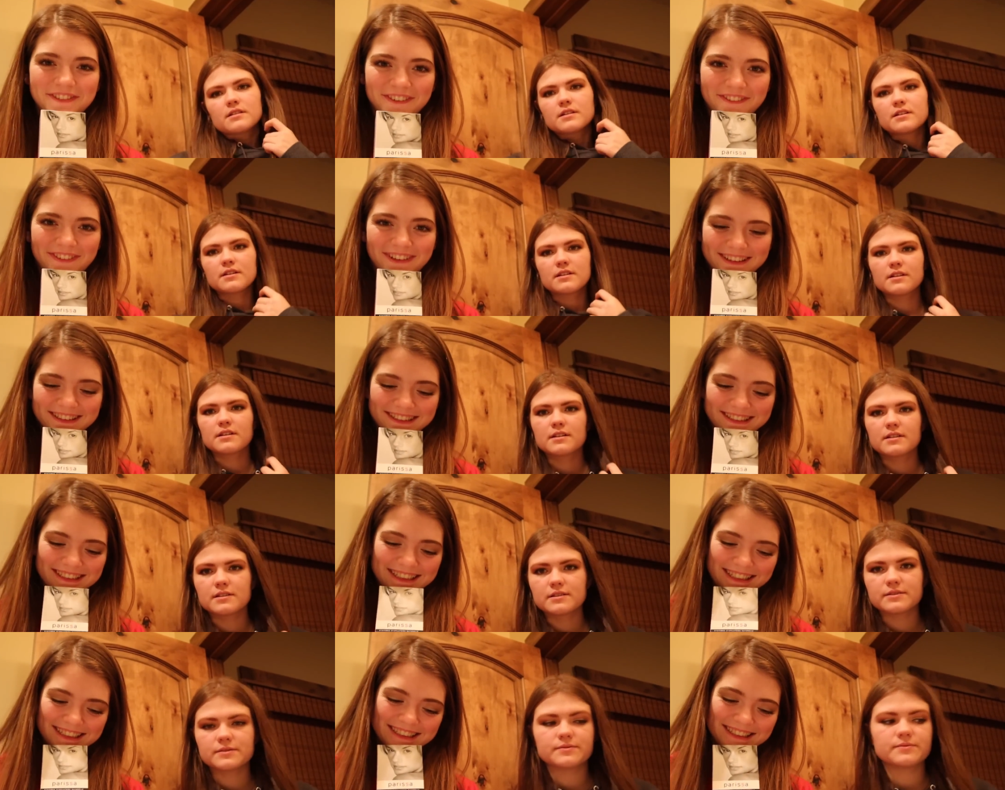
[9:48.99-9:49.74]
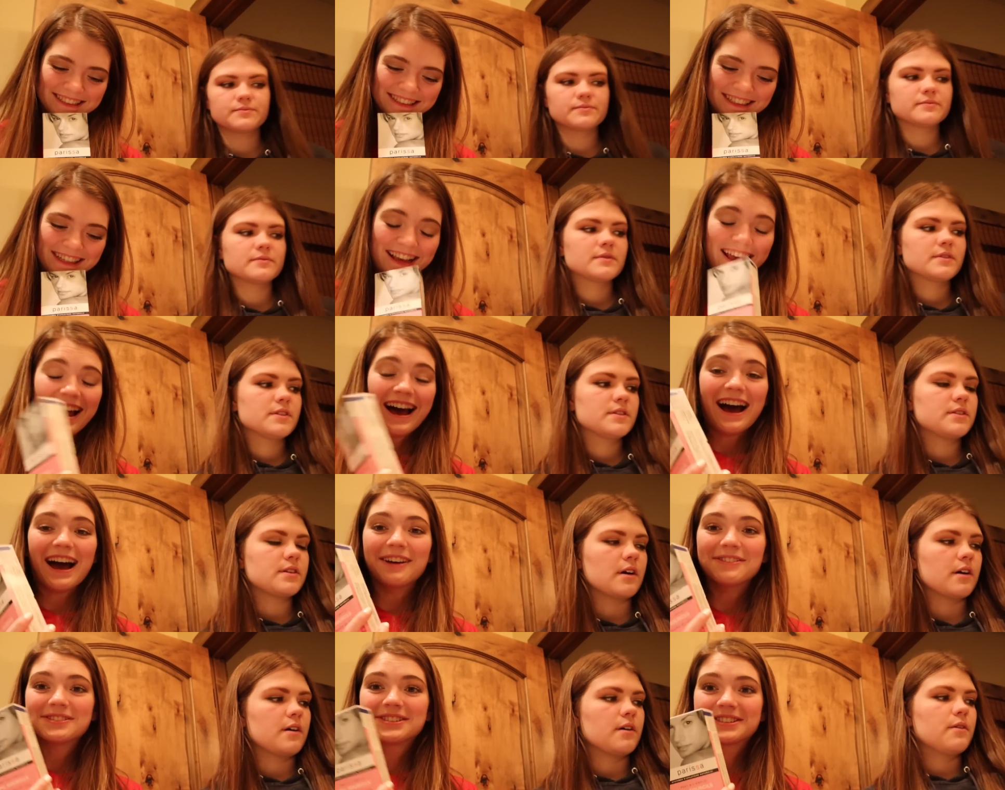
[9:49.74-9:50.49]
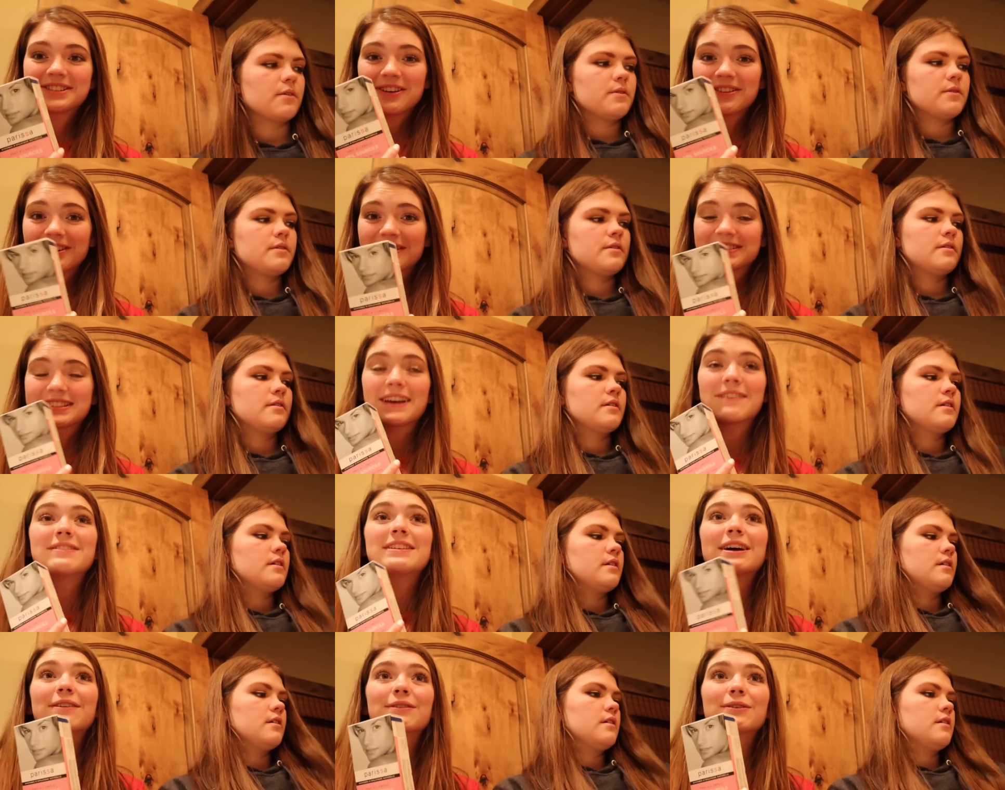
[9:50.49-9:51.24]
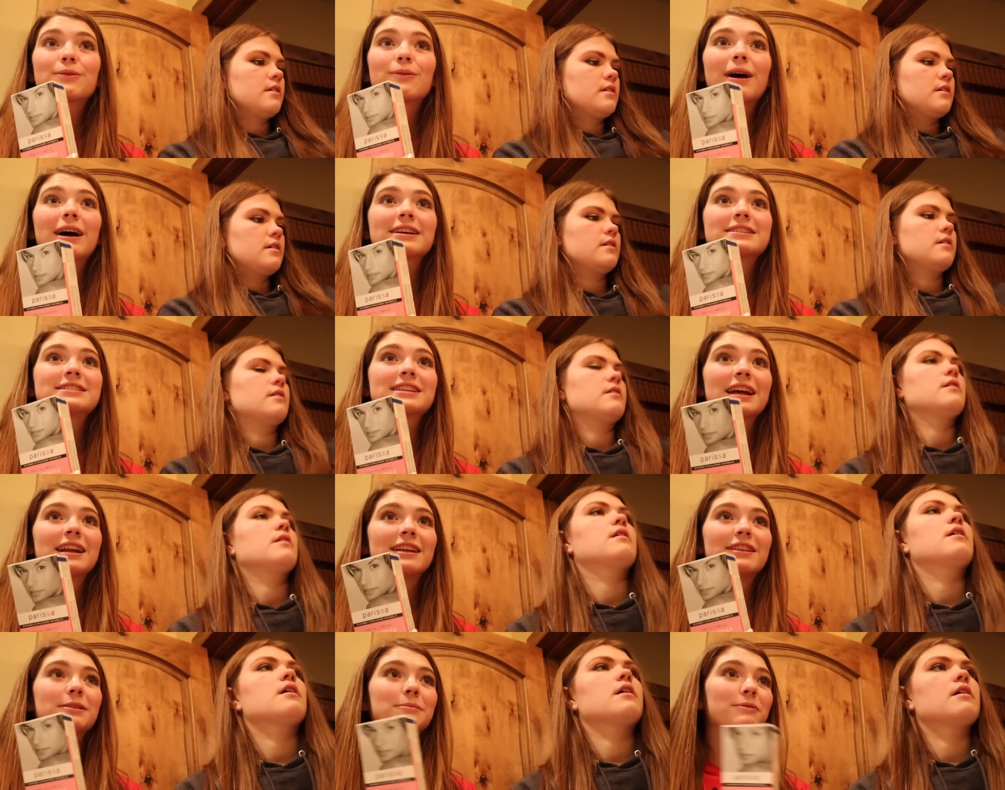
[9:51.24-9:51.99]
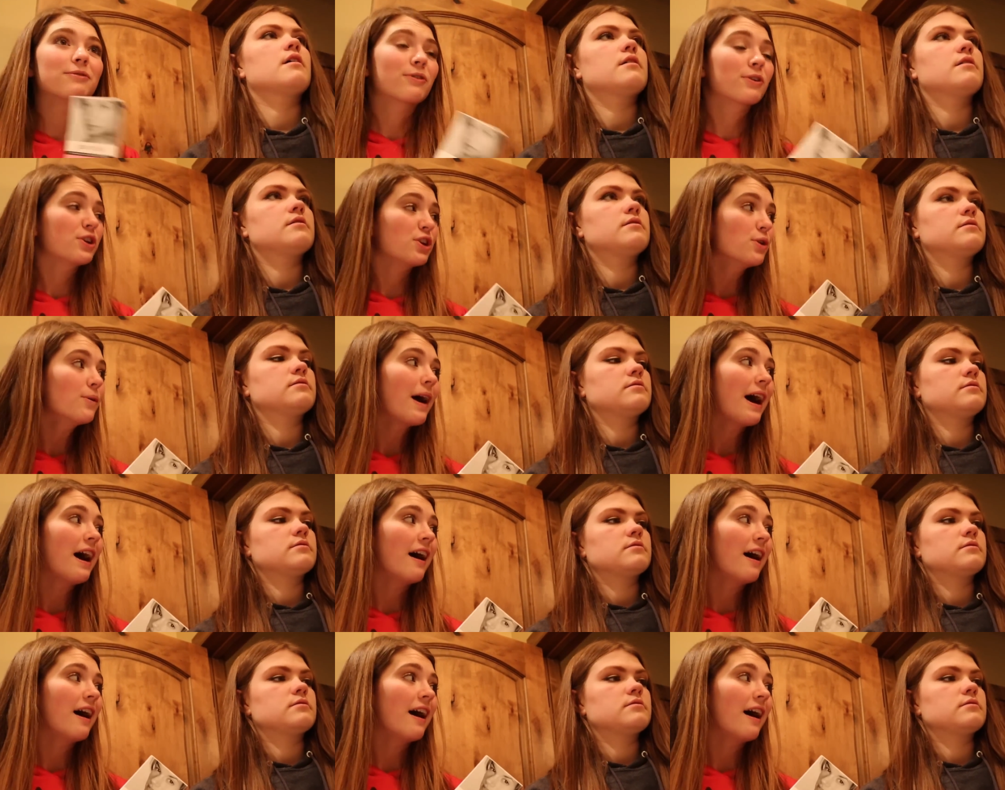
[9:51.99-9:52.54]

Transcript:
Speaker 1: for funsies. So. I'm so nervous. I've never waxed anything before. You